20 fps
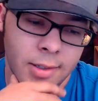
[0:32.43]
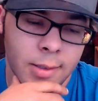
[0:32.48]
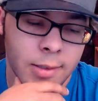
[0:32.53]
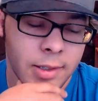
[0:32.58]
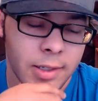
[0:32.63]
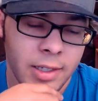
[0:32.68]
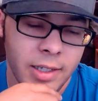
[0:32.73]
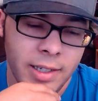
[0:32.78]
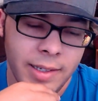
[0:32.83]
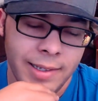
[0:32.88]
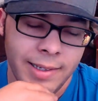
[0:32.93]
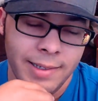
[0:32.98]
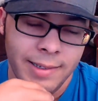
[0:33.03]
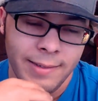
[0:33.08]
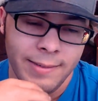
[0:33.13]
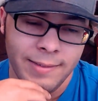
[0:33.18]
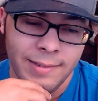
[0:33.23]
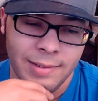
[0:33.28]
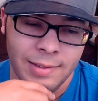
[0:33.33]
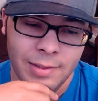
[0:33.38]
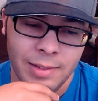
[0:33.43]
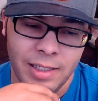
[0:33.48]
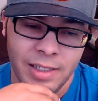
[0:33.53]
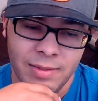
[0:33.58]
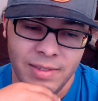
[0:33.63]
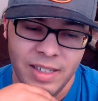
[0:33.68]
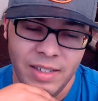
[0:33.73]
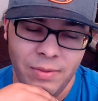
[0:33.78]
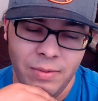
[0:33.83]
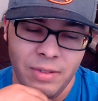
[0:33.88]
Yeah,
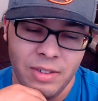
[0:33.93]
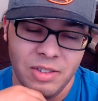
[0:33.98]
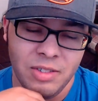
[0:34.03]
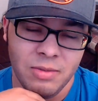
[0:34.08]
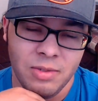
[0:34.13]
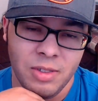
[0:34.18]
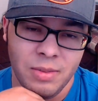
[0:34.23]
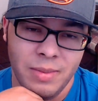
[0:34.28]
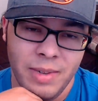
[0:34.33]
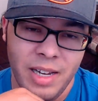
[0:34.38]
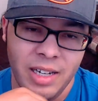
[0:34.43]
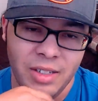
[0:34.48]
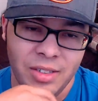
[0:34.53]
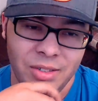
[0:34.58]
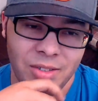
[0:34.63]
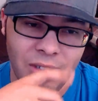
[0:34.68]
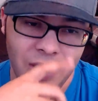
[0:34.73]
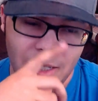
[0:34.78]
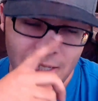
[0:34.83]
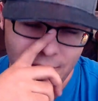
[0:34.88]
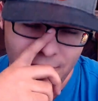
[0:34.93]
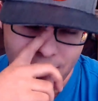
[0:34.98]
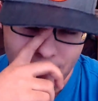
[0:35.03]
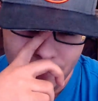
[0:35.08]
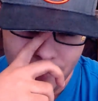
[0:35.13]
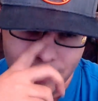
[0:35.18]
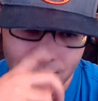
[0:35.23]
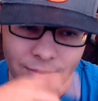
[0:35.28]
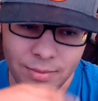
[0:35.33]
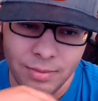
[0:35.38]
left with some dramatic stuff.
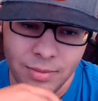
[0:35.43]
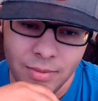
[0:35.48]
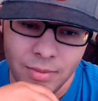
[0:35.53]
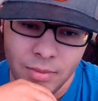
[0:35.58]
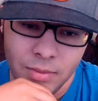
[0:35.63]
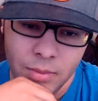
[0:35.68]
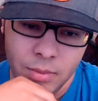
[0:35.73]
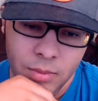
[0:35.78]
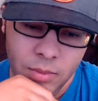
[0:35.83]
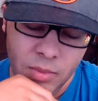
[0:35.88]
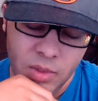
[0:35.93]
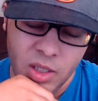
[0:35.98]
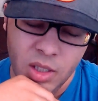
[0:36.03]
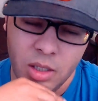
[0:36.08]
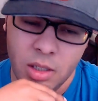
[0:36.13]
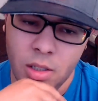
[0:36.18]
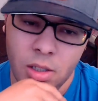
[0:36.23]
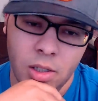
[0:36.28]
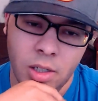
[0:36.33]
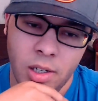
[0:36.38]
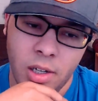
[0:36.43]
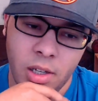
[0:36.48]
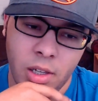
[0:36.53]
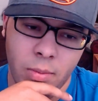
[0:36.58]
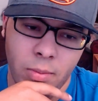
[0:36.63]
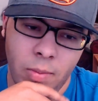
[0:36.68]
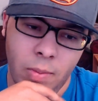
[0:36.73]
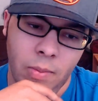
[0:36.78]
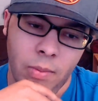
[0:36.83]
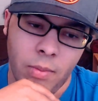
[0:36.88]

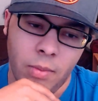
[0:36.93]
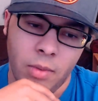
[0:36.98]
And